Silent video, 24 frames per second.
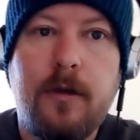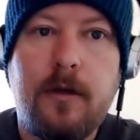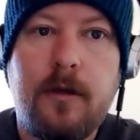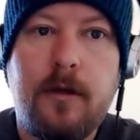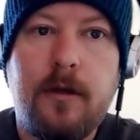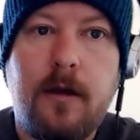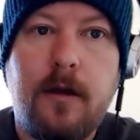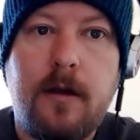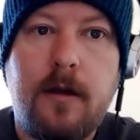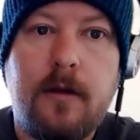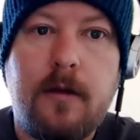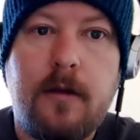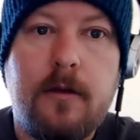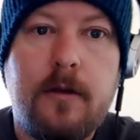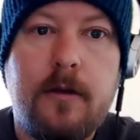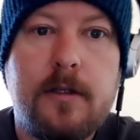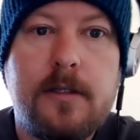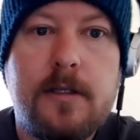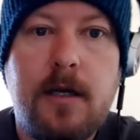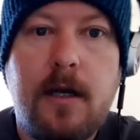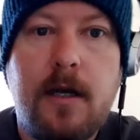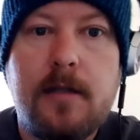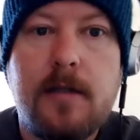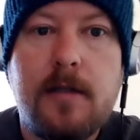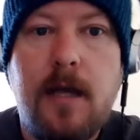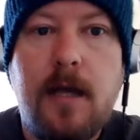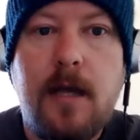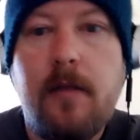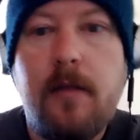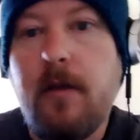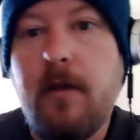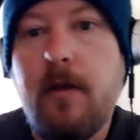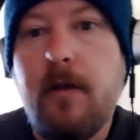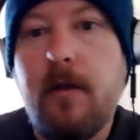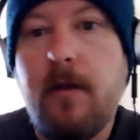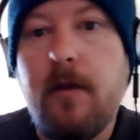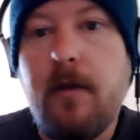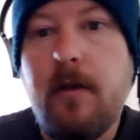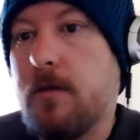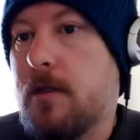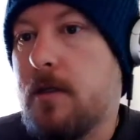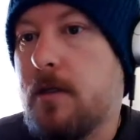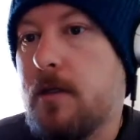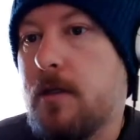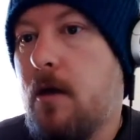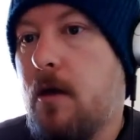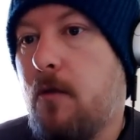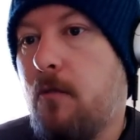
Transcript: Get a lot of good insights, and then of course